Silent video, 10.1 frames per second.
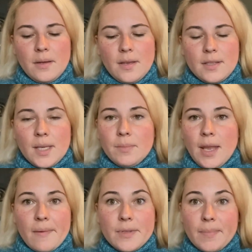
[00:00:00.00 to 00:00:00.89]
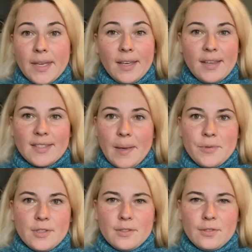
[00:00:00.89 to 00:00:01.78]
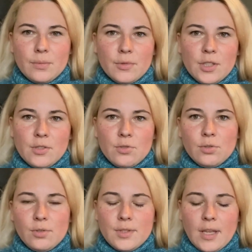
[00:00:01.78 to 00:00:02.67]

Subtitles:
sometimes make exceptions from these rules